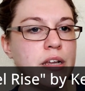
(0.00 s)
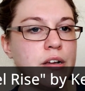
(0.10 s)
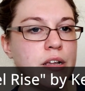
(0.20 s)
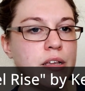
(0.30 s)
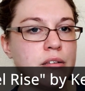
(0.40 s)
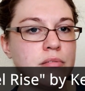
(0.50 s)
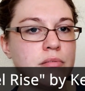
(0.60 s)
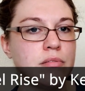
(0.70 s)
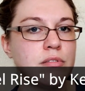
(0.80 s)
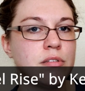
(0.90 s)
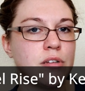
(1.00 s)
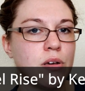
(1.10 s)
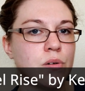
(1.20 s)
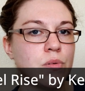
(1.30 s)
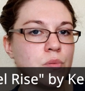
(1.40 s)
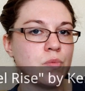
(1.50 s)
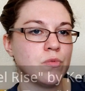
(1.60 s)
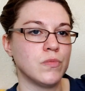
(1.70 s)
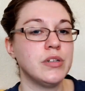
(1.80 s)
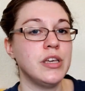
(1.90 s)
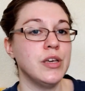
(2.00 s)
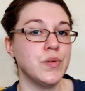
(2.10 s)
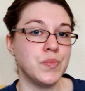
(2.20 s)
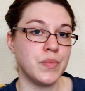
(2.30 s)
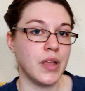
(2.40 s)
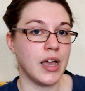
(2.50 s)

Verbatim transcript: Terry toe. It's real cute.